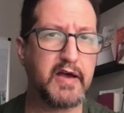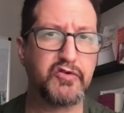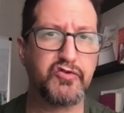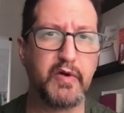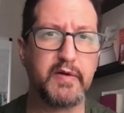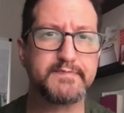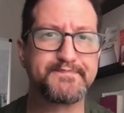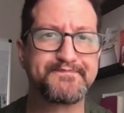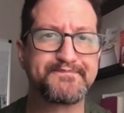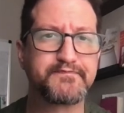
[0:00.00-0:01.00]
joint.
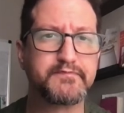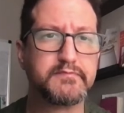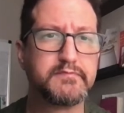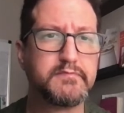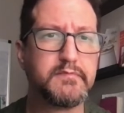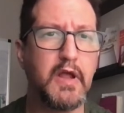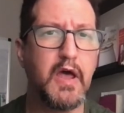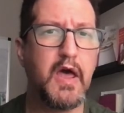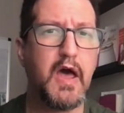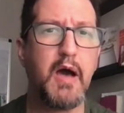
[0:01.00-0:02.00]

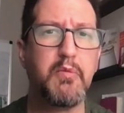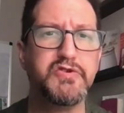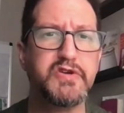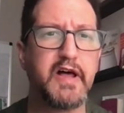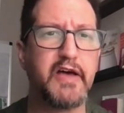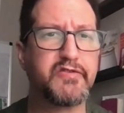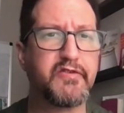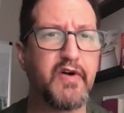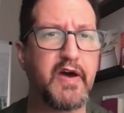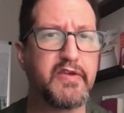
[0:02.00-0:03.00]
How would you
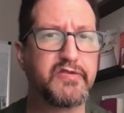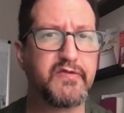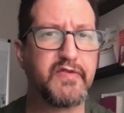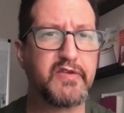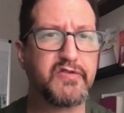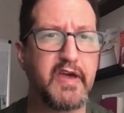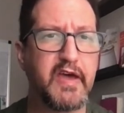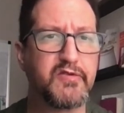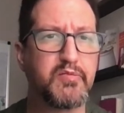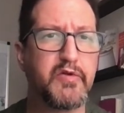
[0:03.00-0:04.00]
classify this if that's the
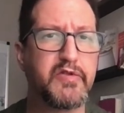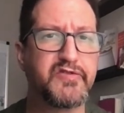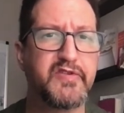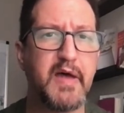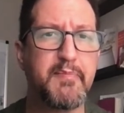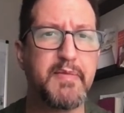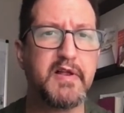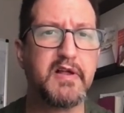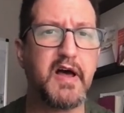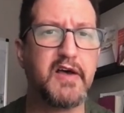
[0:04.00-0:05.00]
case? Well, the Sneppen
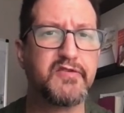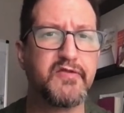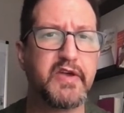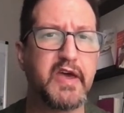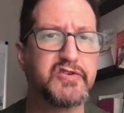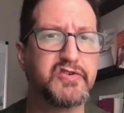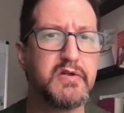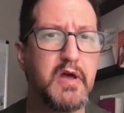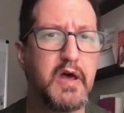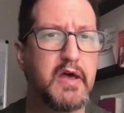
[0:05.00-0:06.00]
classification
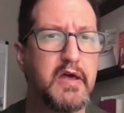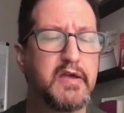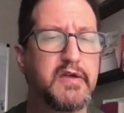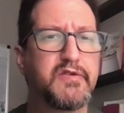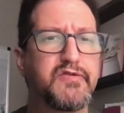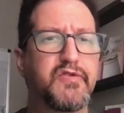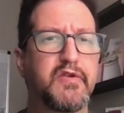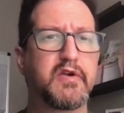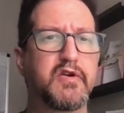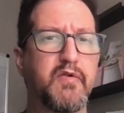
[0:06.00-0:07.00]
is
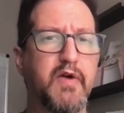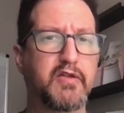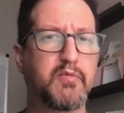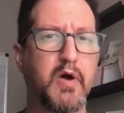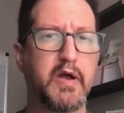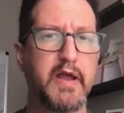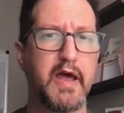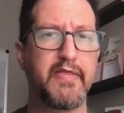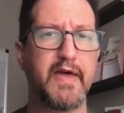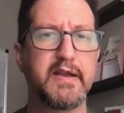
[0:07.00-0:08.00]
the correct one,
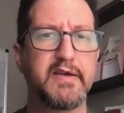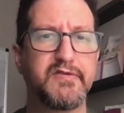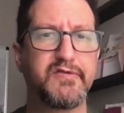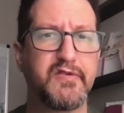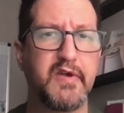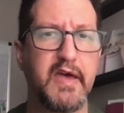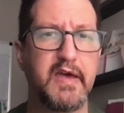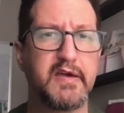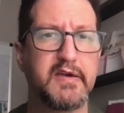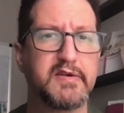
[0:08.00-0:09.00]
and that is
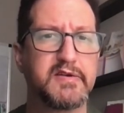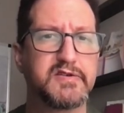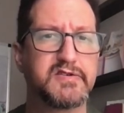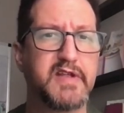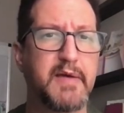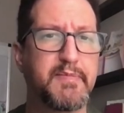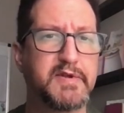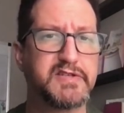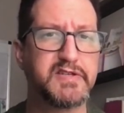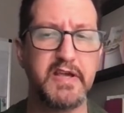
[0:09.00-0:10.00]
a Sneppen
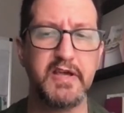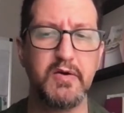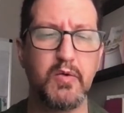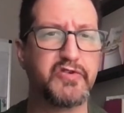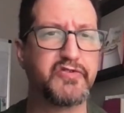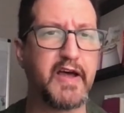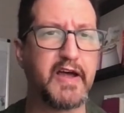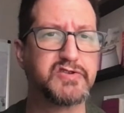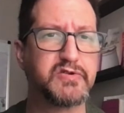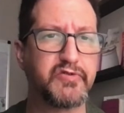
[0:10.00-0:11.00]
C or
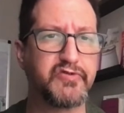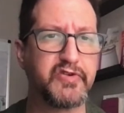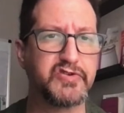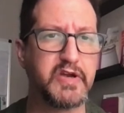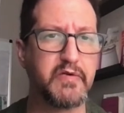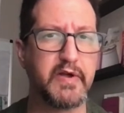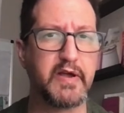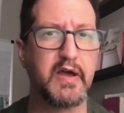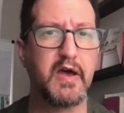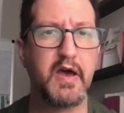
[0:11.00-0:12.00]
sagittal
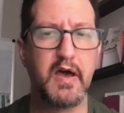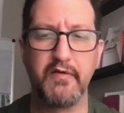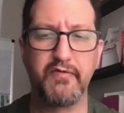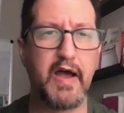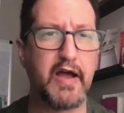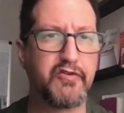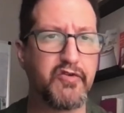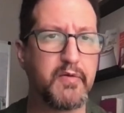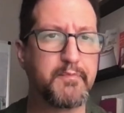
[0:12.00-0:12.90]
shearing fracture.